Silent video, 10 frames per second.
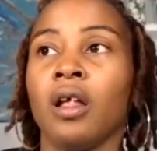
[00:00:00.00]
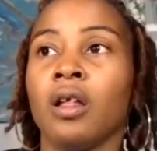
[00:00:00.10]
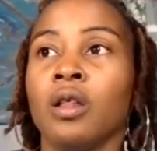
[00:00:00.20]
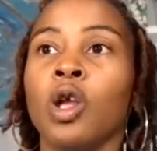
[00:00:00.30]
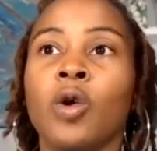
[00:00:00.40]

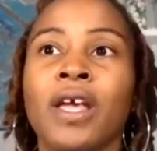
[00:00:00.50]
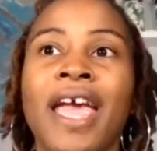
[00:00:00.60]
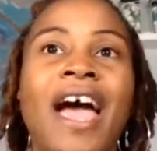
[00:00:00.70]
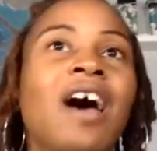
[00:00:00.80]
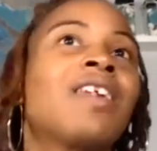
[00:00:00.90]
learning
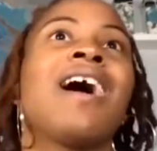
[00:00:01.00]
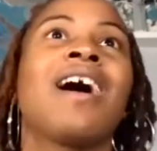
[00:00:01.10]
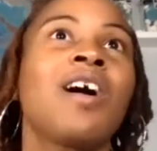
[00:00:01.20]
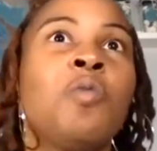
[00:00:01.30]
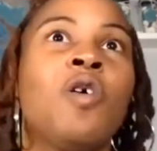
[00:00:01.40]
how to not
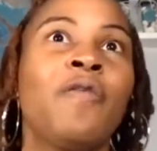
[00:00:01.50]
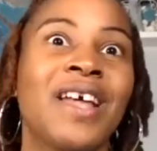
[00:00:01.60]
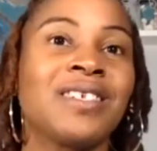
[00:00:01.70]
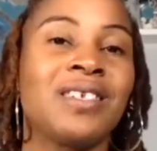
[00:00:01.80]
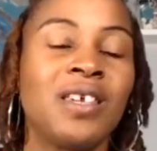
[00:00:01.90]
come off
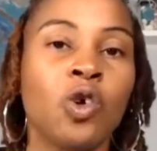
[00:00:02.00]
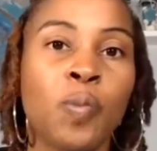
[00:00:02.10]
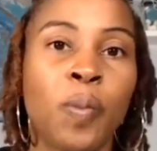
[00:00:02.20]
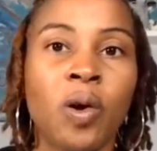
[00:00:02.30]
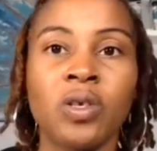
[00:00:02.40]
as a
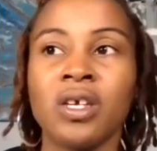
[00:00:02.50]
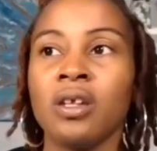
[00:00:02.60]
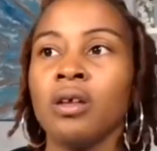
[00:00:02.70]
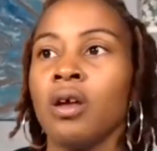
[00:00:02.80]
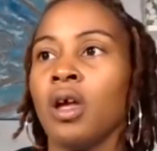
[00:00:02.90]

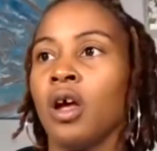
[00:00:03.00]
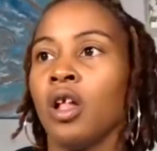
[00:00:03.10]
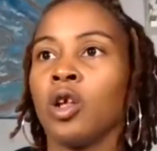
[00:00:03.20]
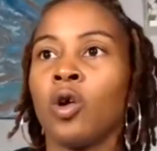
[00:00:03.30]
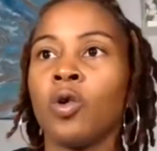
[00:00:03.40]
salesperson,
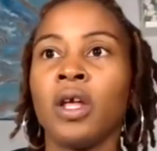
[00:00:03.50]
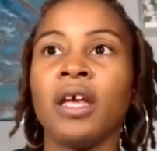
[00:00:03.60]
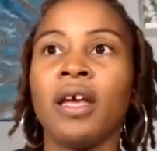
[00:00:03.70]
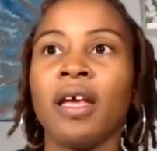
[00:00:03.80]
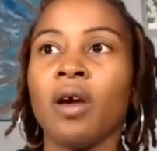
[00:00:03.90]

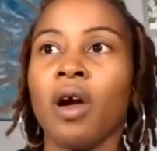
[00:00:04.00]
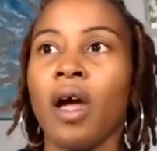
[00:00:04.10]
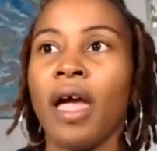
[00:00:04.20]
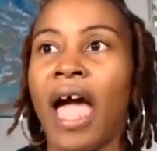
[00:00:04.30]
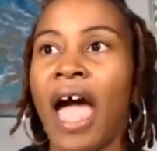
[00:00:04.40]
learning
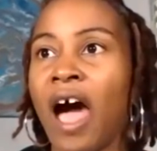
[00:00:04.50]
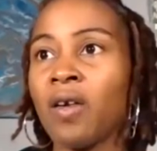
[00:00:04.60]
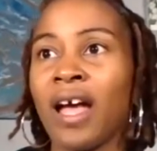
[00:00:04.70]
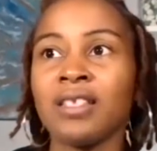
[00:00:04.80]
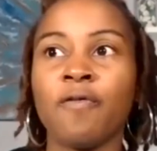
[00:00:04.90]
how
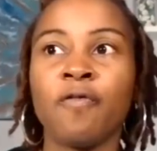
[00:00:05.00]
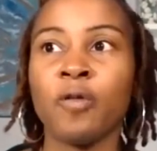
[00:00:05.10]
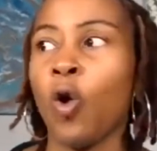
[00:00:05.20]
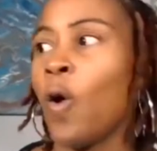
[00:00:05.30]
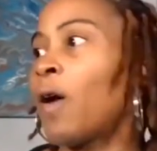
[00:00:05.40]
not to
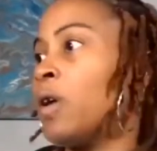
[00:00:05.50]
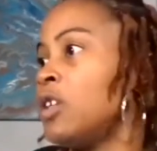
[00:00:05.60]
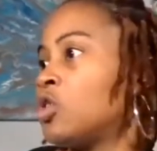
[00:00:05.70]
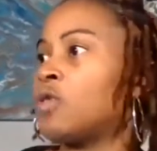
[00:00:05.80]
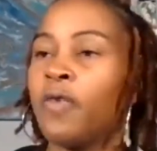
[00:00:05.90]
go out
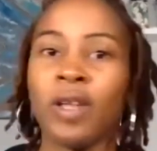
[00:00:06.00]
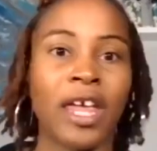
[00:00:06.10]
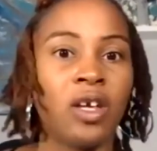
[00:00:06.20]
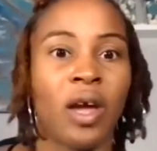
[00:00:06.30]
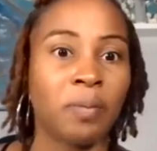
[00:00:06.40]
and feel
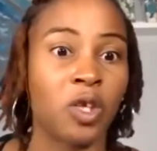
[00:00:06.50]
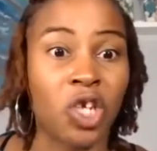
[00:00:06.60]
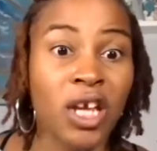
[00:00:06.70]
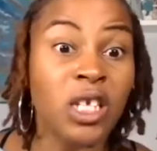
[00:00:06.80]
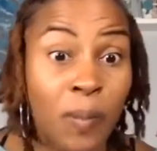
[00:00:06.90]
like you have to
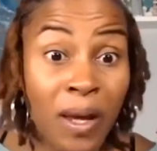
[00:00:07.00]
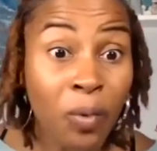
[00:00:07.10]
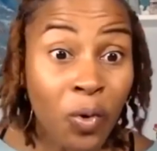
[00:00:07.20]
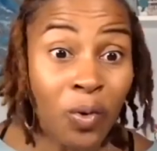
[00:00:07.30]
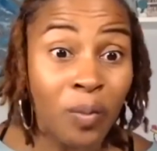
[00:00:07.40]
chase
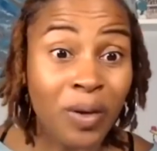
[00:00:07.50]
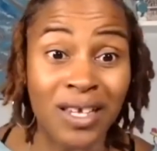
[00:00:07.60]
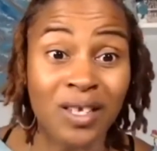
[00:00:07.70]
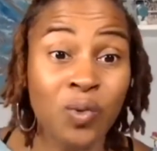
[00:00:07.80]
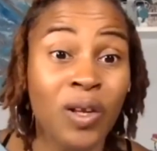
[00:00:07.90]
people, because
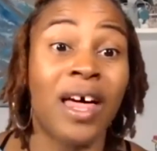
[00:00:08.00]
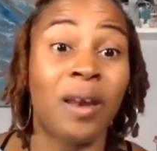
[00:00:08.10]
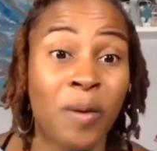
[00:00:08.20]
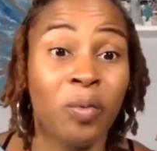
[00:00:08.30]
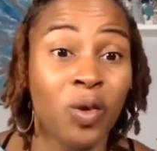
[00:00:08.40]
that's what a lot
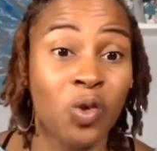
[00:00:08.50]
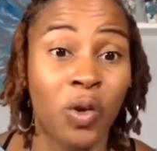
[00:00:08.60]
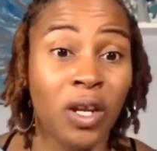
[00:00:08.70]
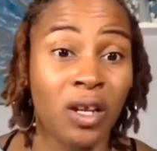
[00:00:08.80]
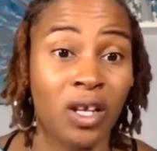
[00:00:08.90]
of people are
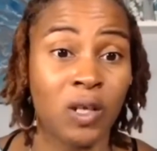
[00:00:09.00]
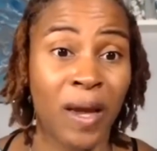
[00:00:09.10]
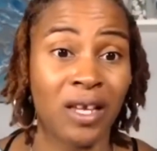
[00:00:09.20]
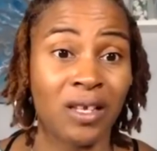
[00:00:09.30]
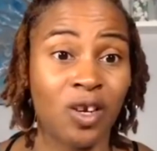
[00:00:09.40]
doing in this
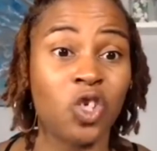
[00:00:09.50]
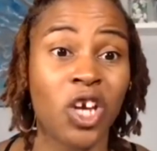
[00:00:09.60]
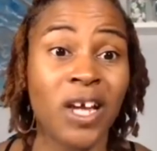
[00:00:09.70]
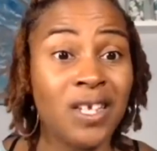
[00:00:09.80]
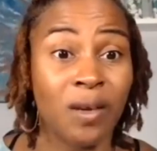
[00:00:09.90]
space. They're
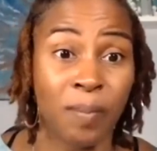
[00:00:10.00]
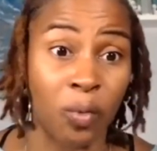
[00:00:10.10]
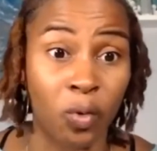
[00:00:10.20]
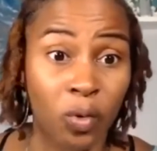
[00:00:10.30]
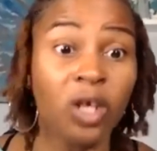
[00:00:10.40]
chasing
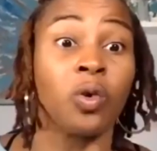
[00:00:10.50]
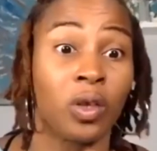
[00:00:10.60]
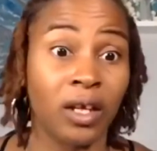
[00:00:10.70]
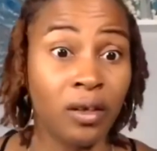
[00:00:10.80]
people, literally.